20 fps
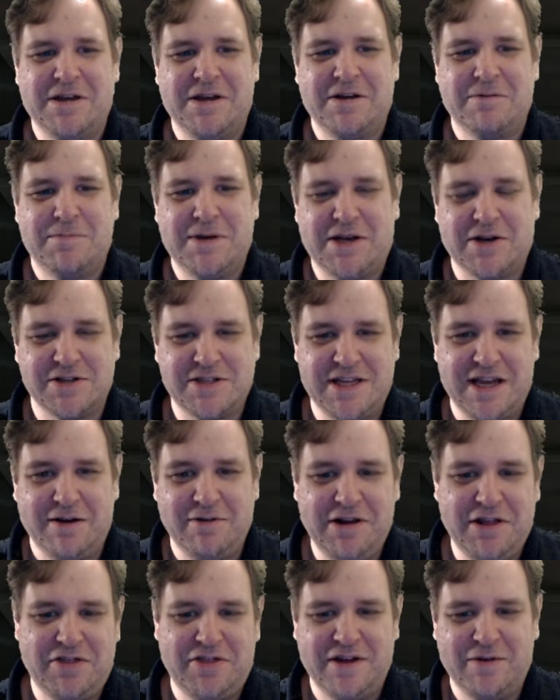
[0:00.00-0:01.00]
because the
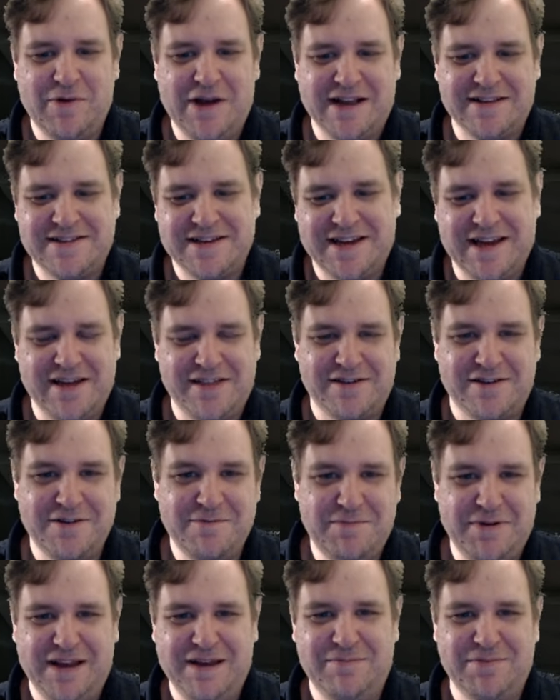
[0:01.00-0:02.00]
only thing we had to get through
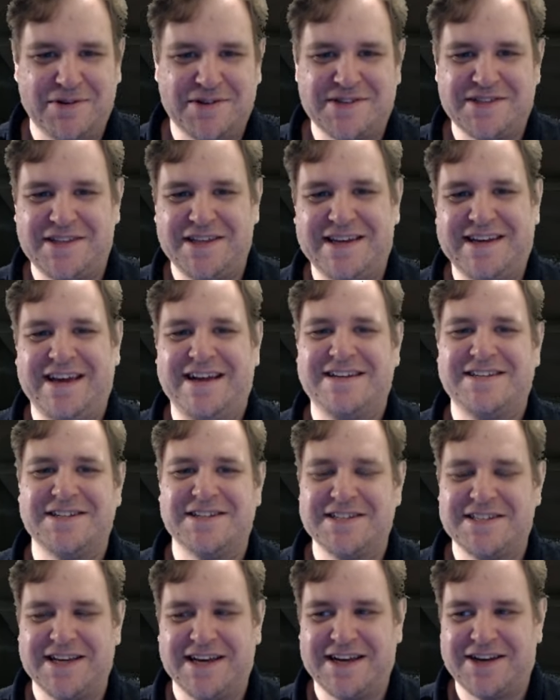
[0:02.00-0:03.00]
people's thick heads on
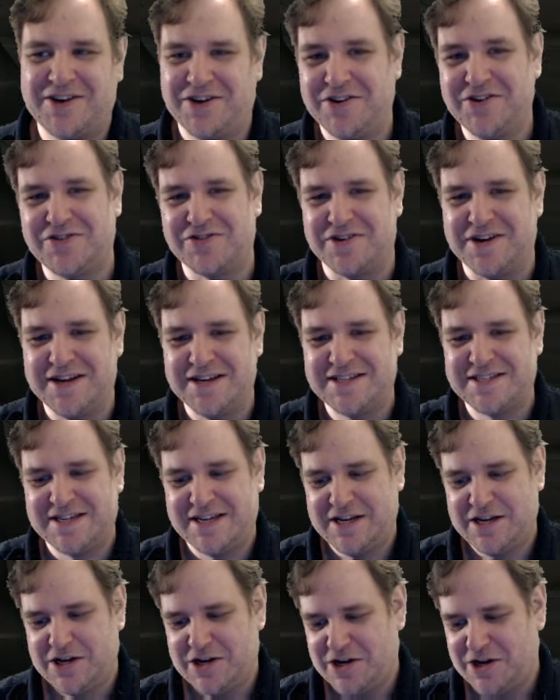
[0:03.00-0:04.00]
Tichondrius
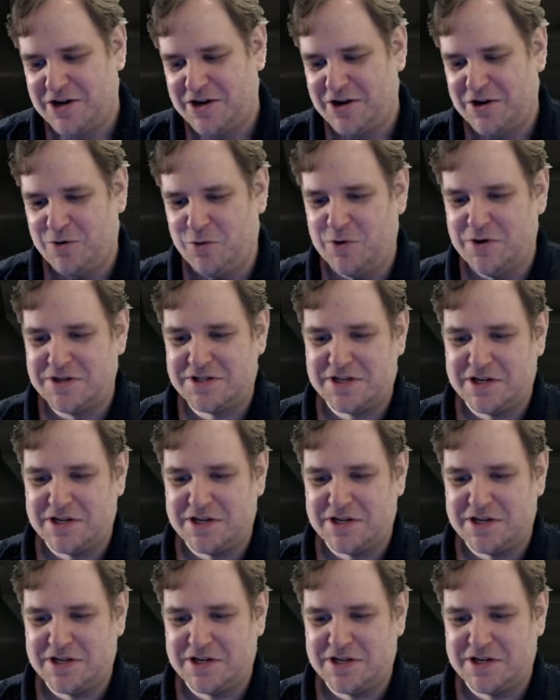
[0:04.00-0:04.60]
was